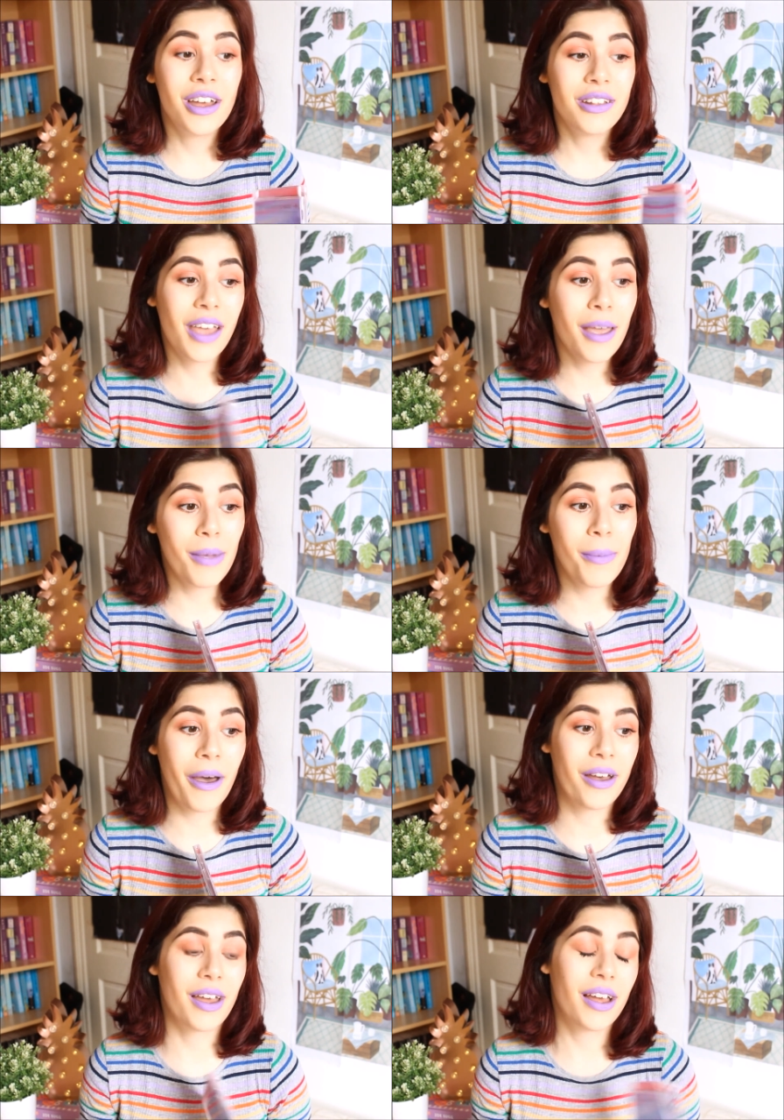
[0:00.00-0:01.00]
take me
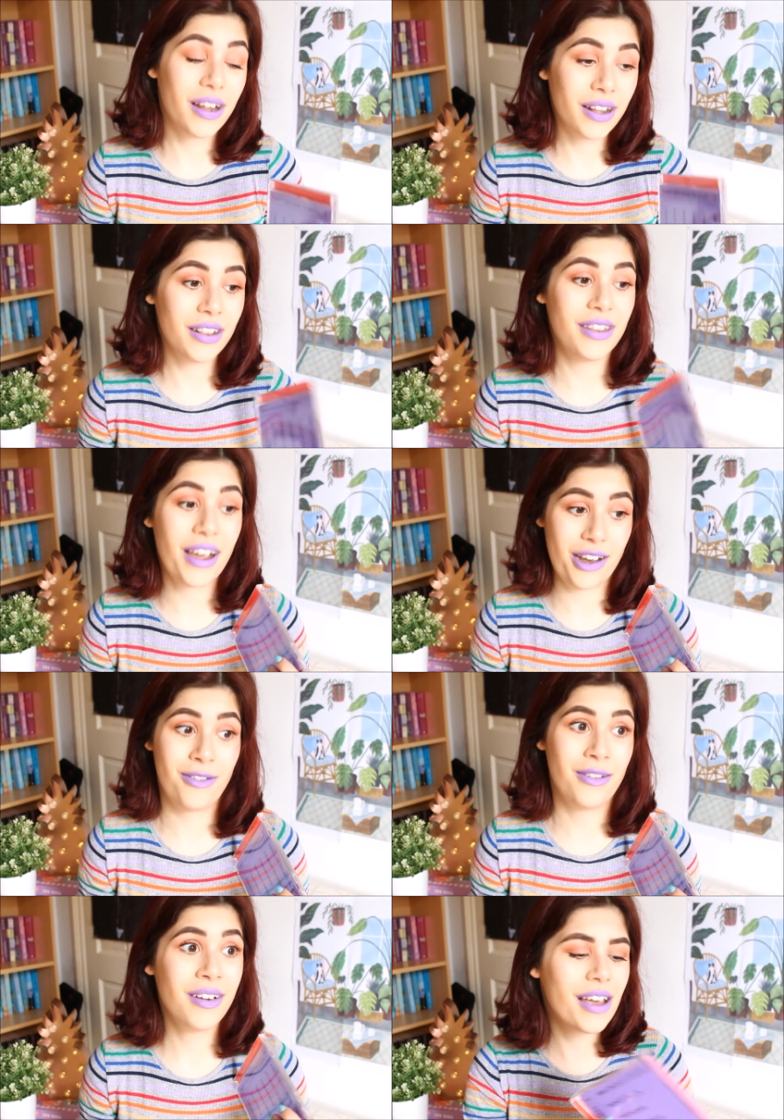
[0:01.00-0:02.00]
back now.
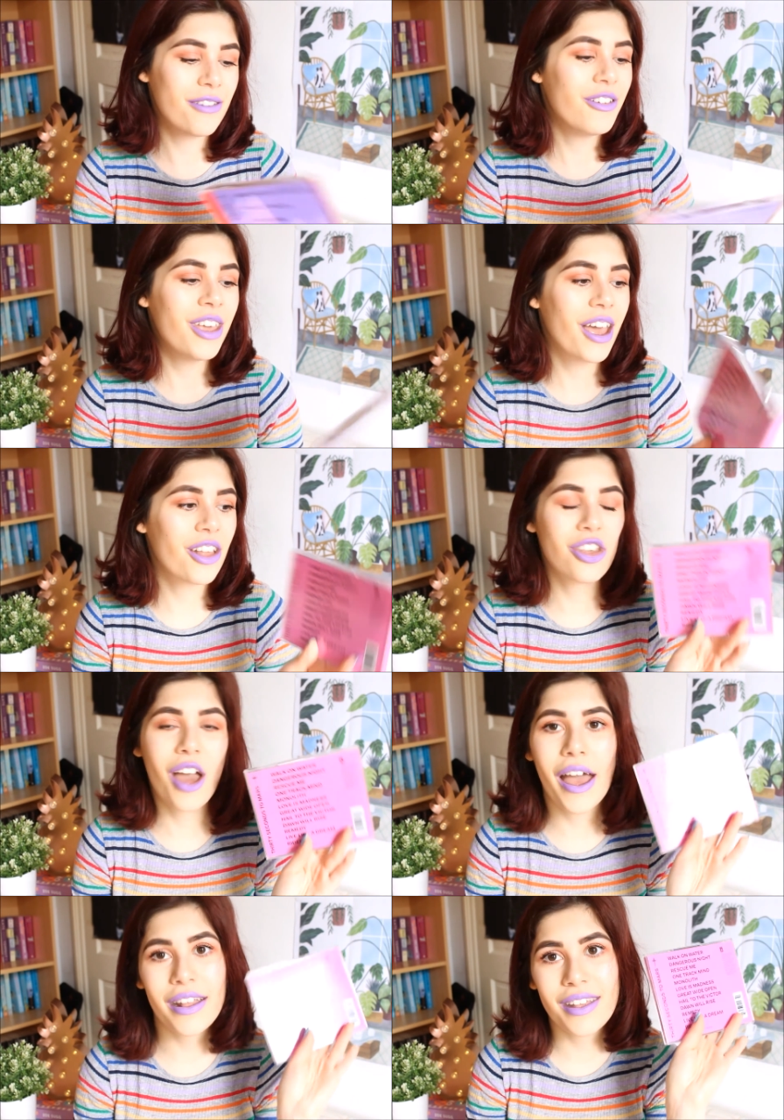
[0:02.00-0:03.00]
Definitely
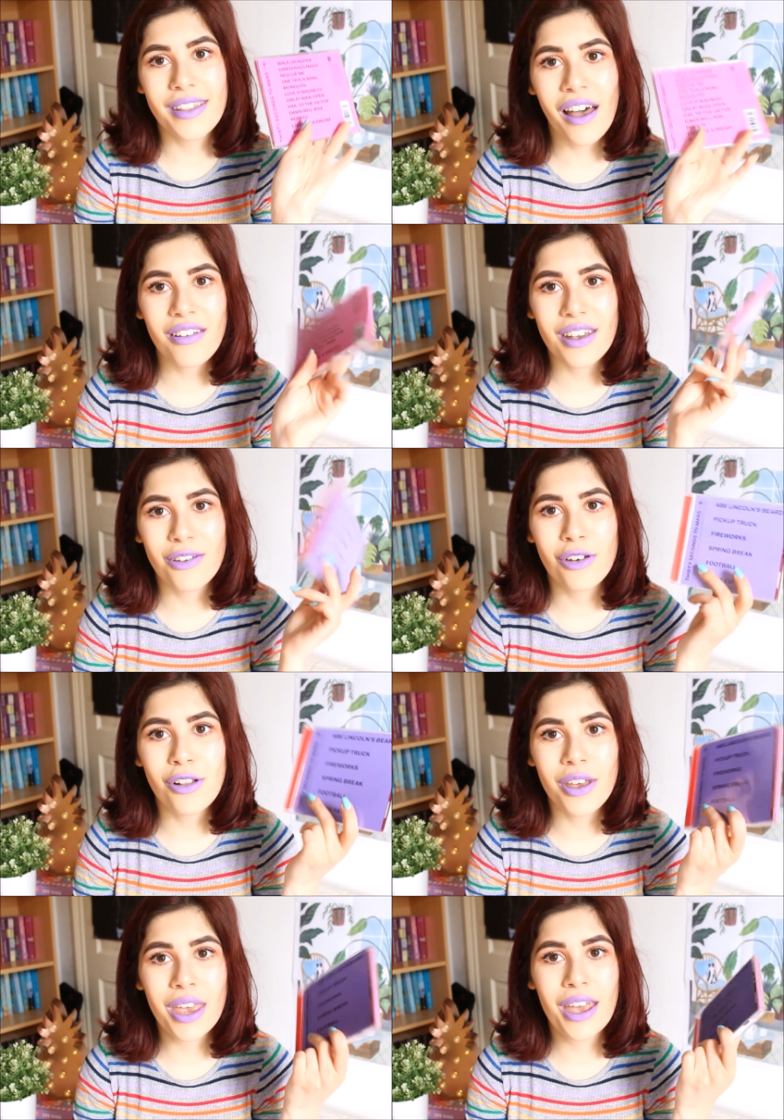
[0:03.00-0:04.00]
check this out if you're
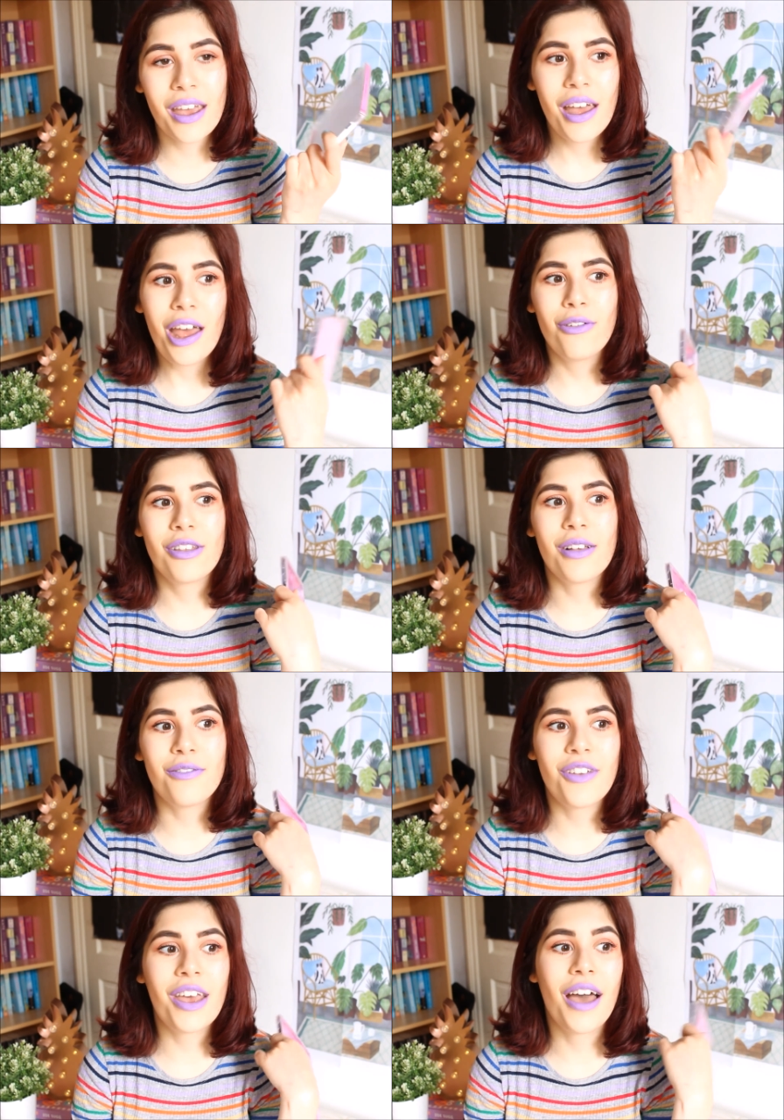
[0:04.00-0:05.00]
looking for
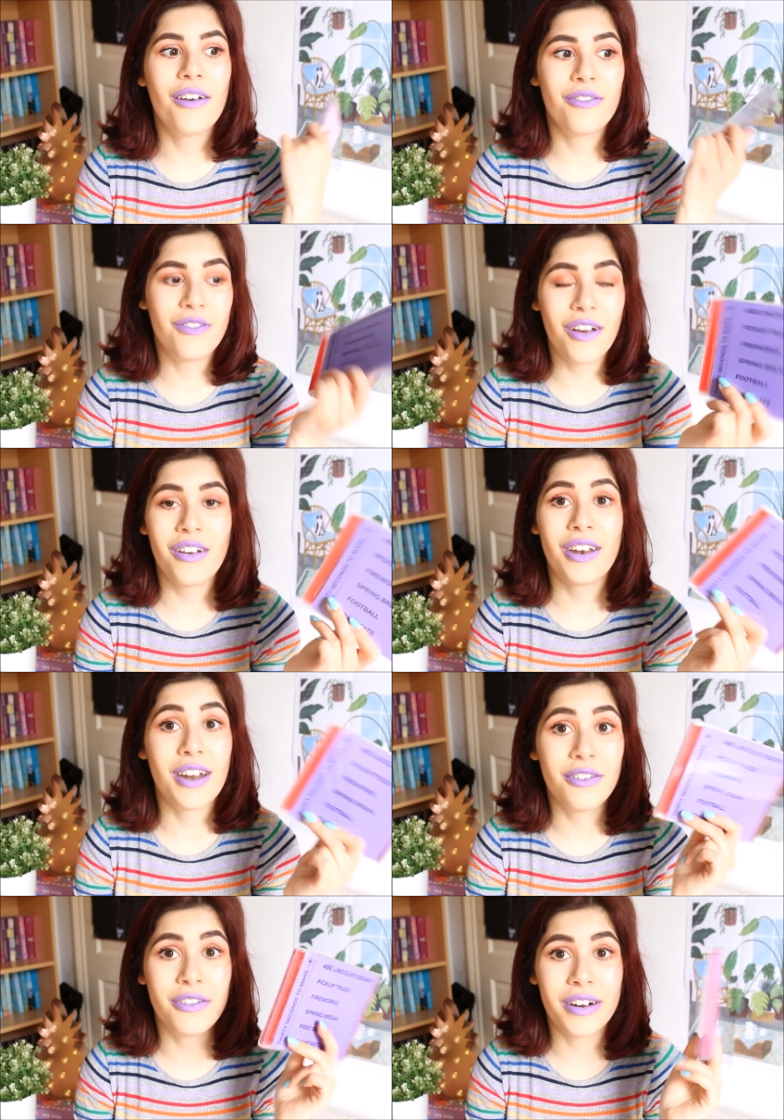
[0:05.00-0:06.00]
something very
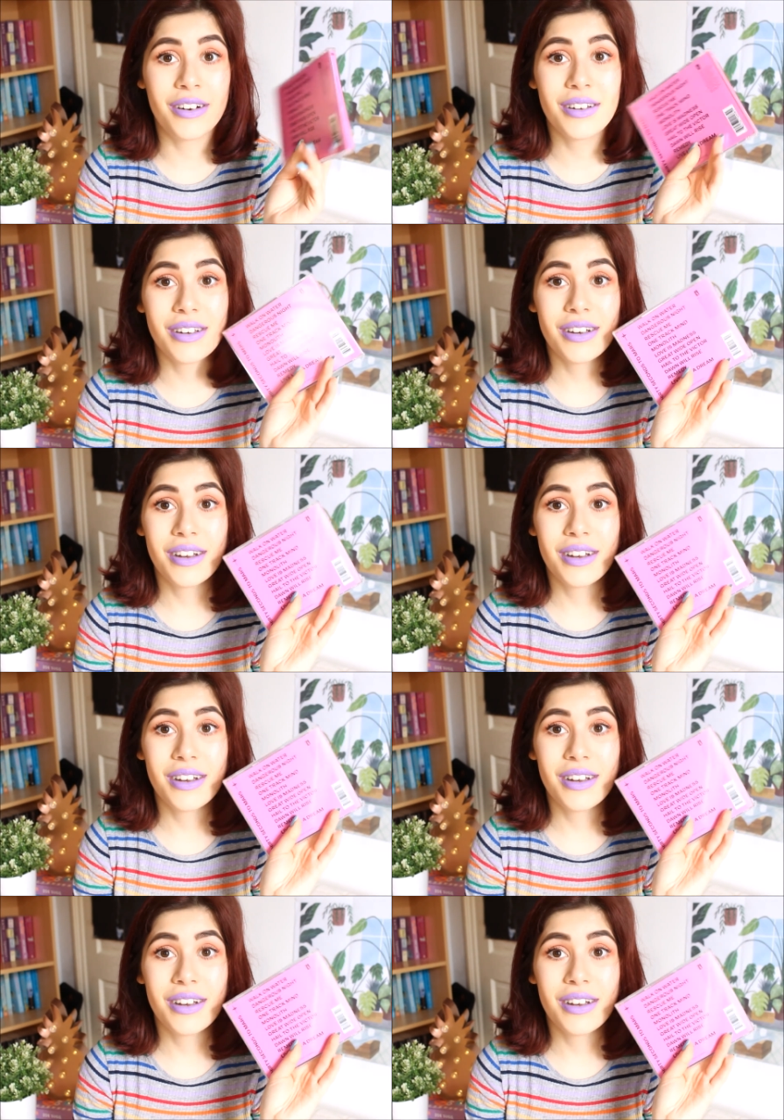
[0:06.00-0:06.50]
different.